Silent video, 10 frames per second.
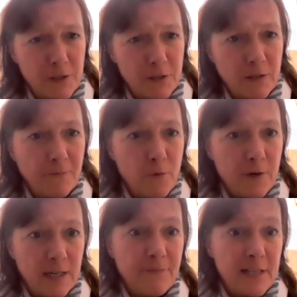vision
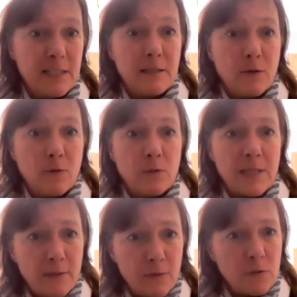for Infinity schools
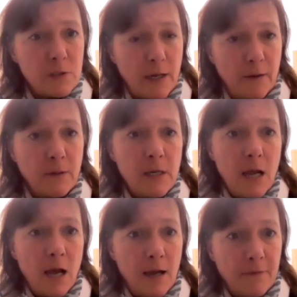and also
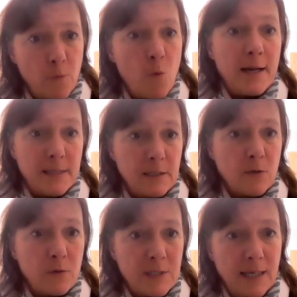for wider
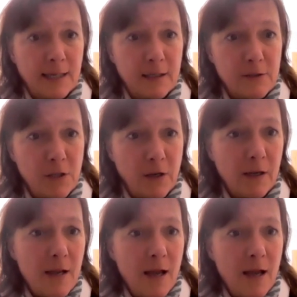schools in Lincolnshire.